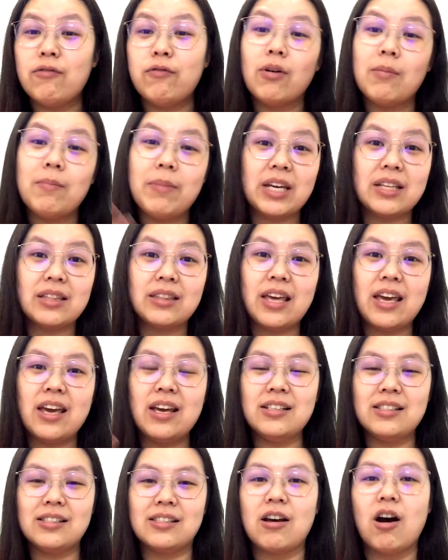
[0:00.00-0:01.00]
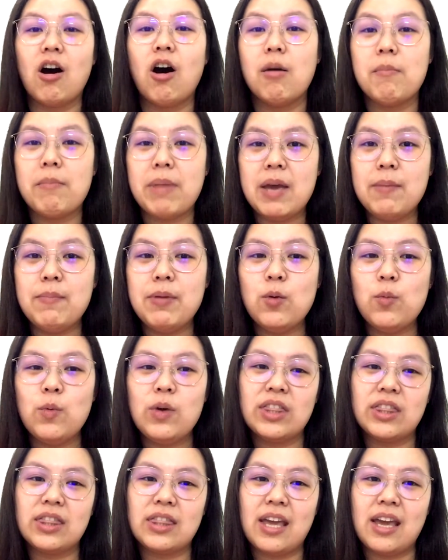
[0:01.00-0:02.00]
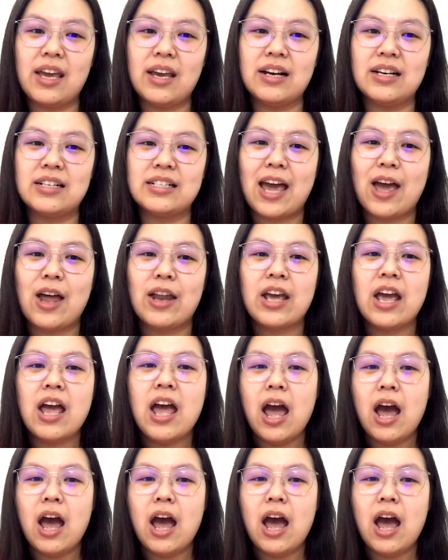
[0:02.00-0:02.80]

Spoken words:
for big things, or maybe we think that